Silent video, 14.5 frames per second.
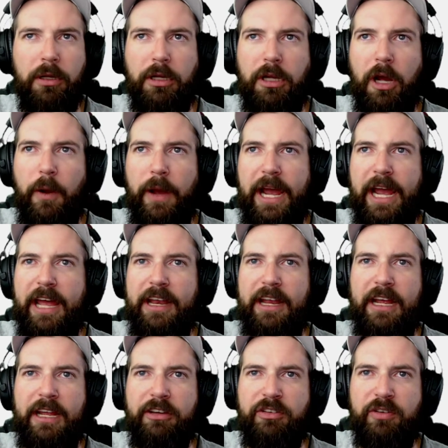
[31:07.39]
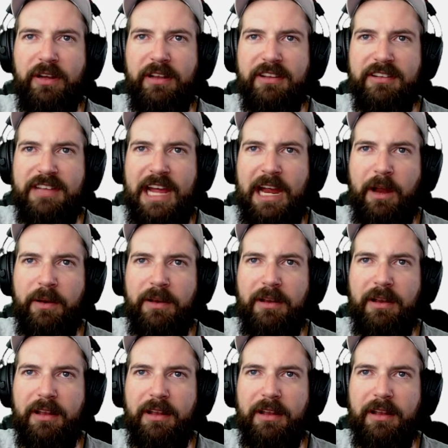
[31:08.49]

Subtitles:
go ahead and shrink this down.